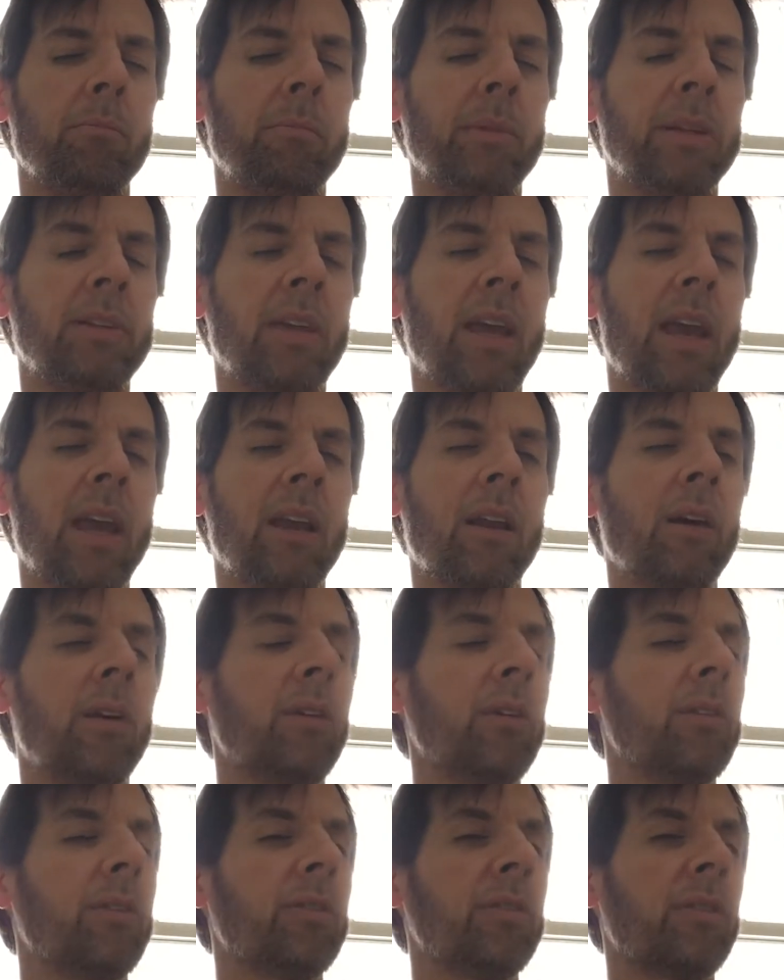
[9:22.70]

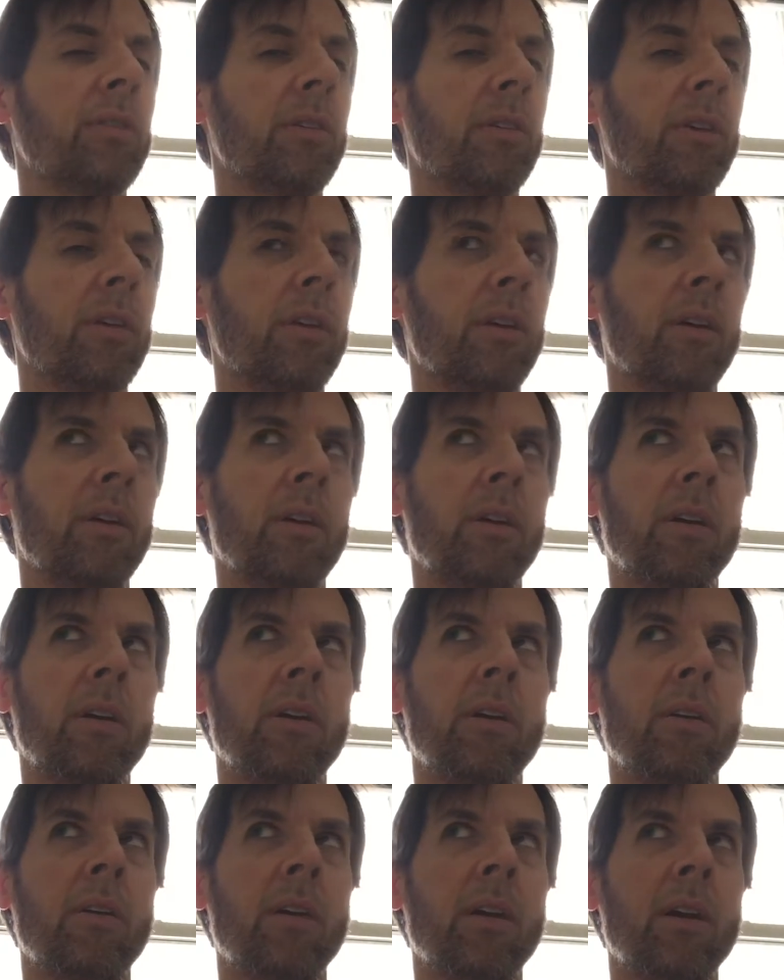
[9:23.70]
potatoes,
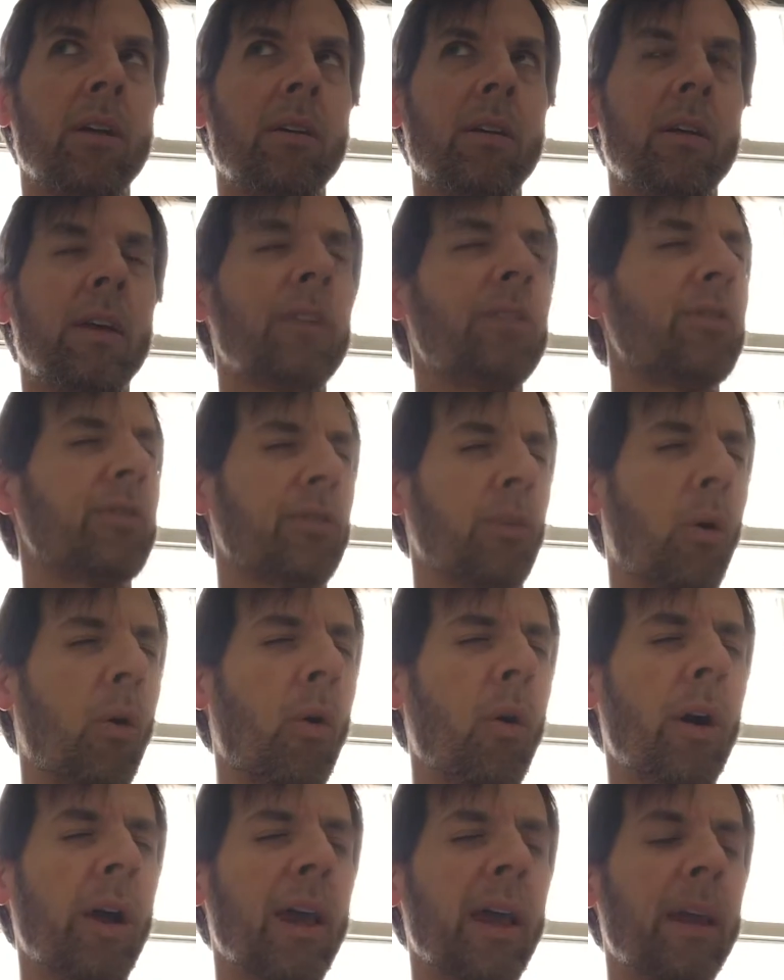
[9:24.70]

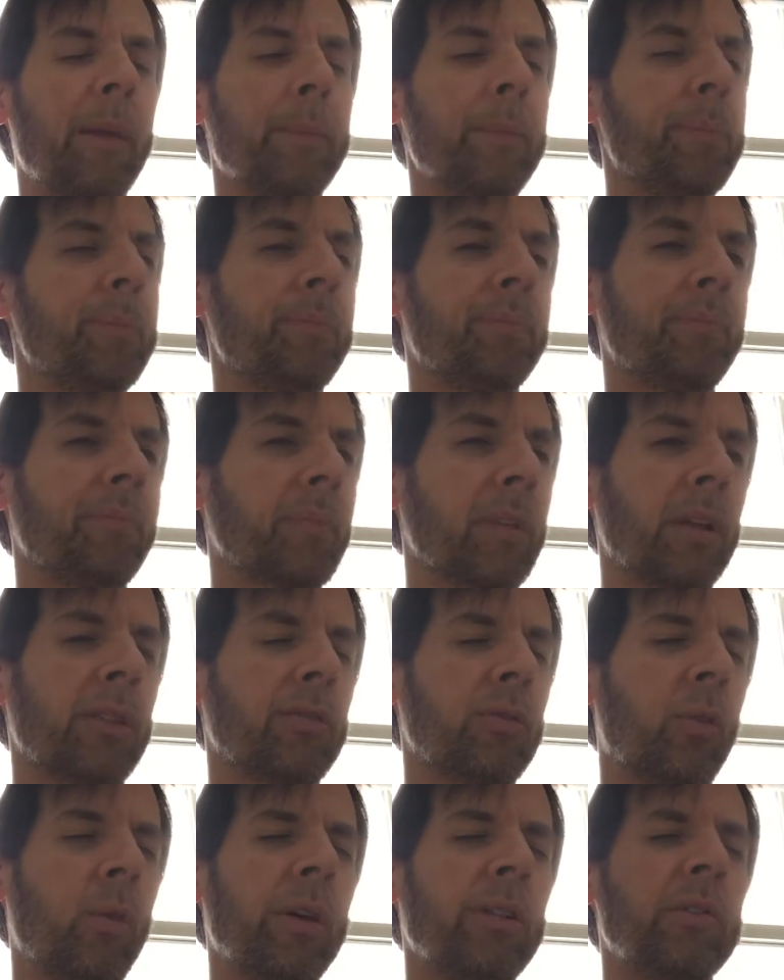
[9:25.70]
soy.
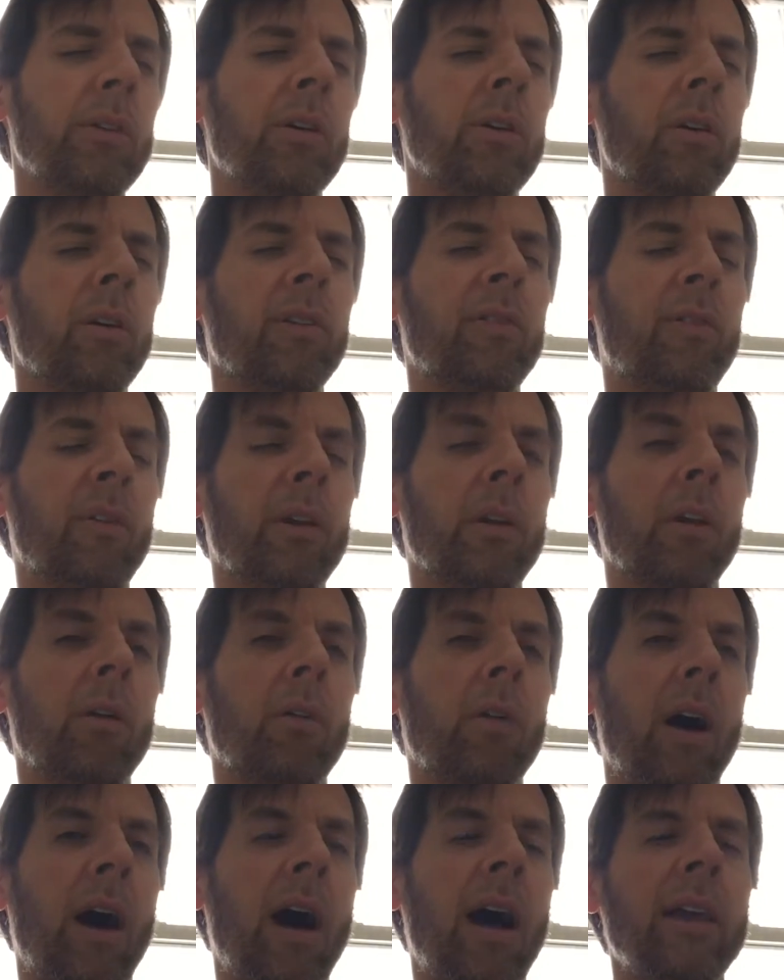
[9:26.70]
Soy is no good for
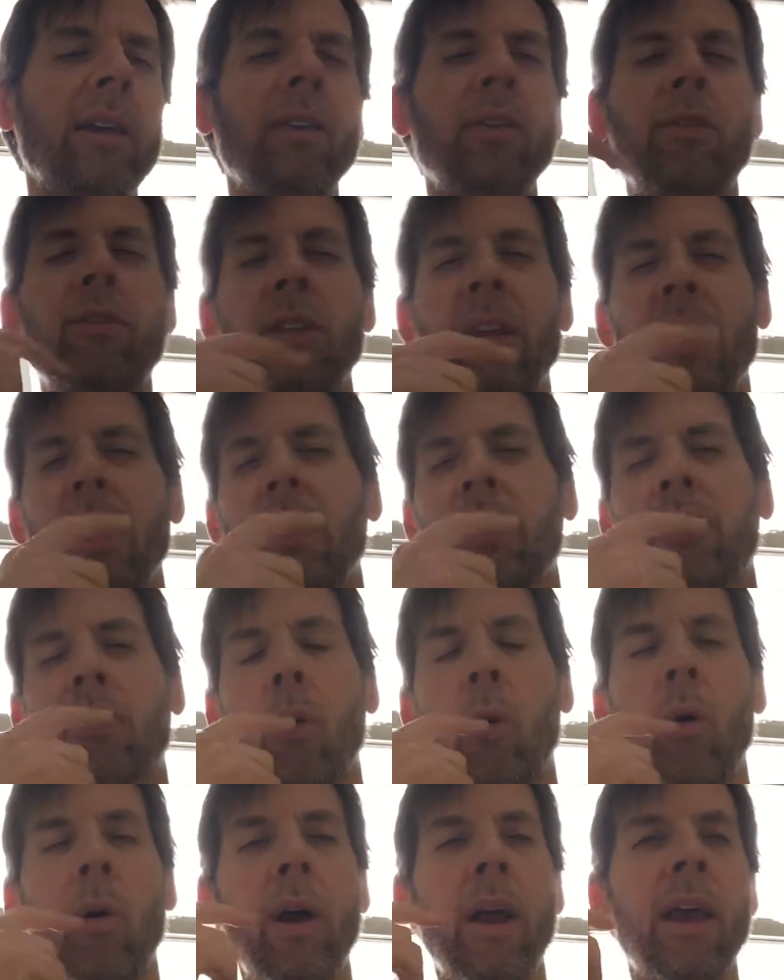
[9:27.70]
you. I used to eat
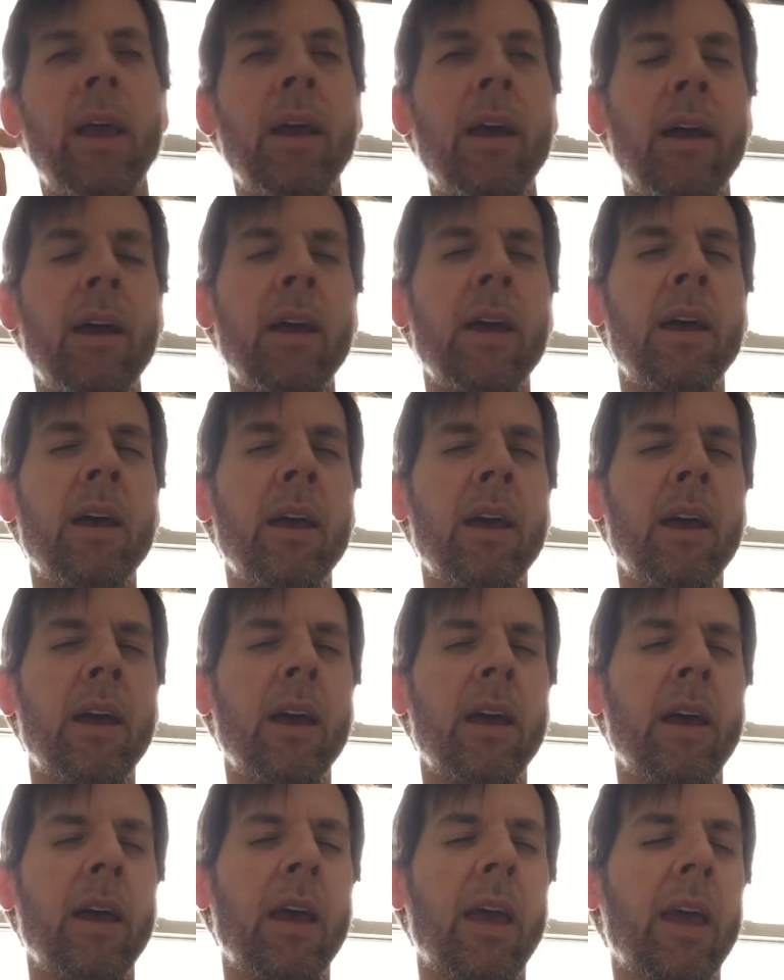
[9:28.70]
soy,
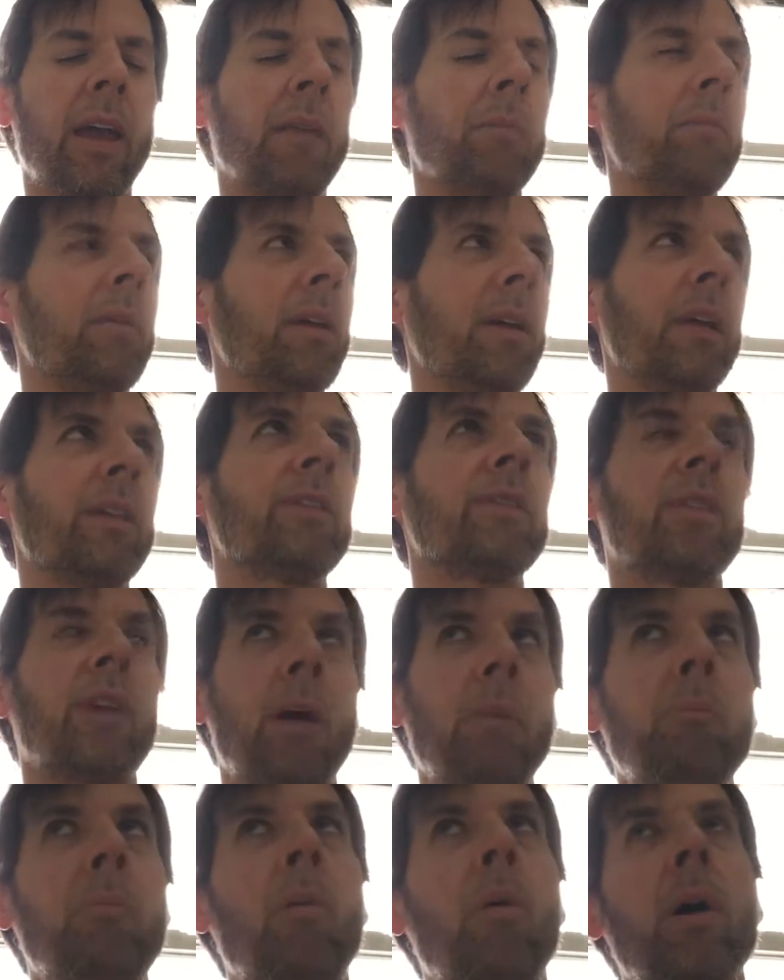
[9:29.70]
and at
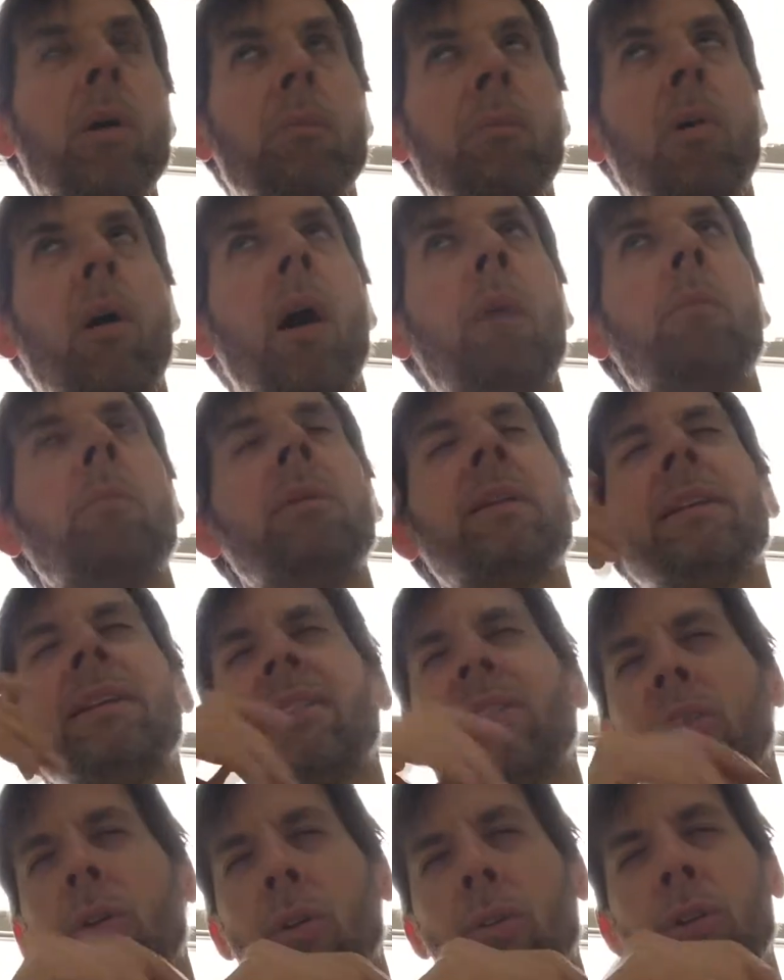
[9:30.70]
some point probably
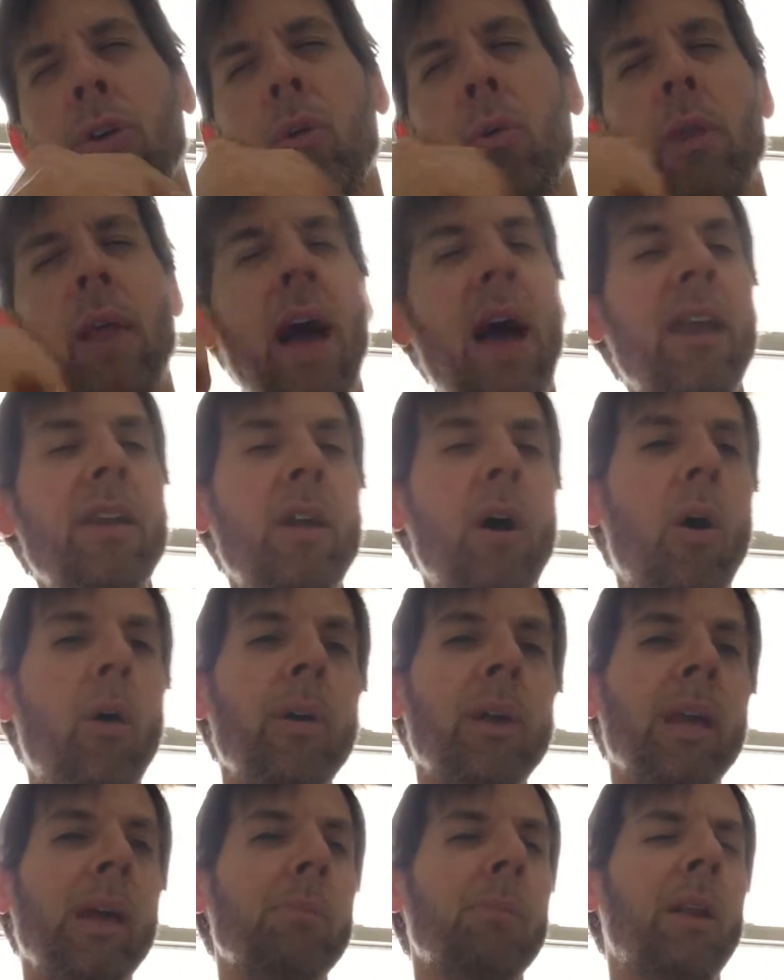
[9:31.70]
still do without
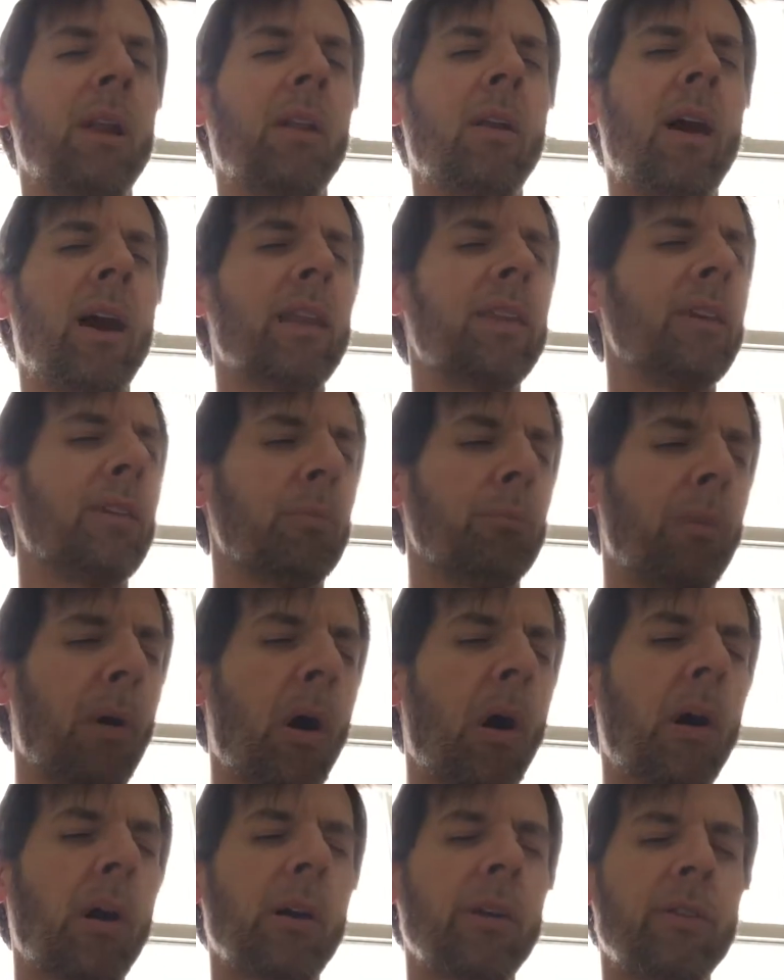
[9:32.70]
knowing it, but a lot of these
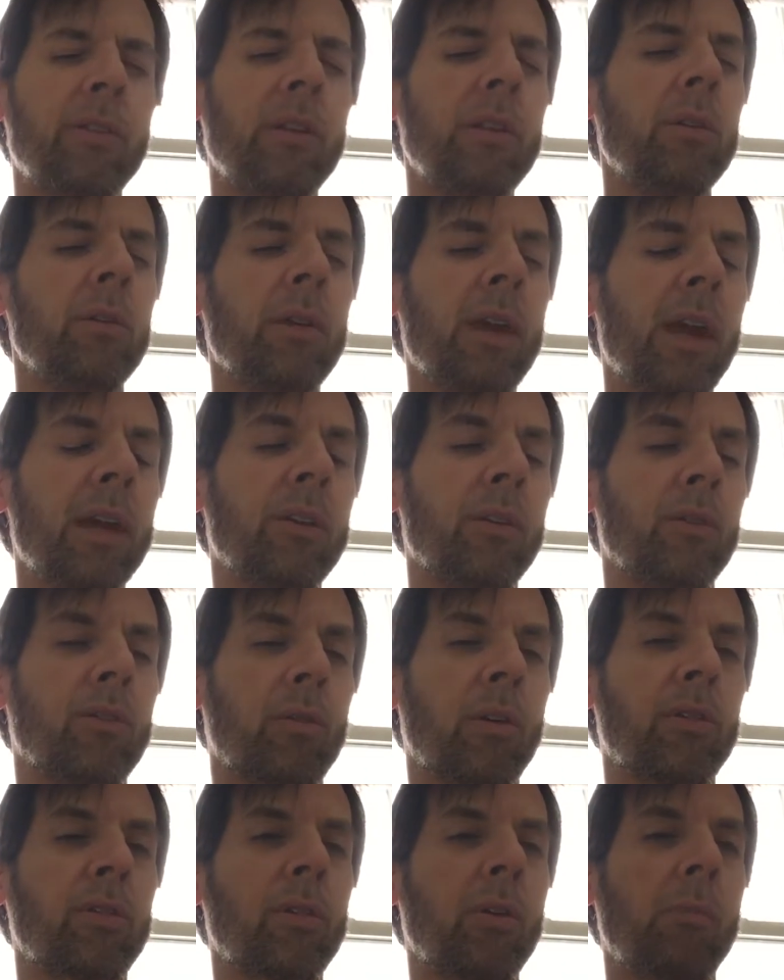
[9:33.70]
bars that you get,
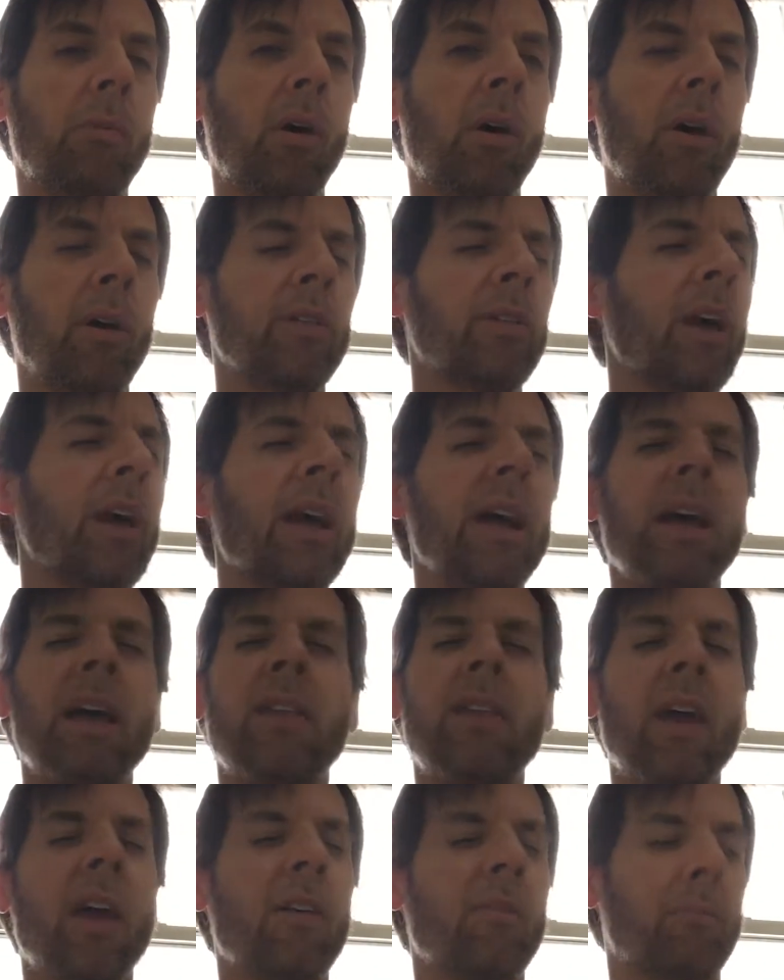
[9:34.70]
nutritional bars,
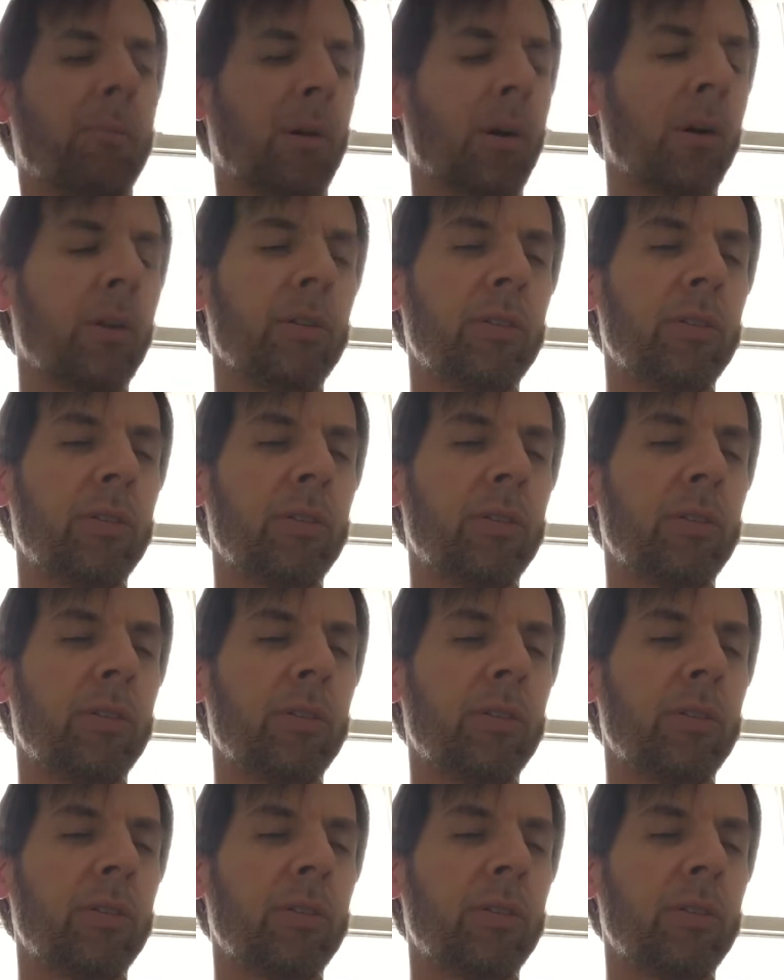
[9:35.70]
they have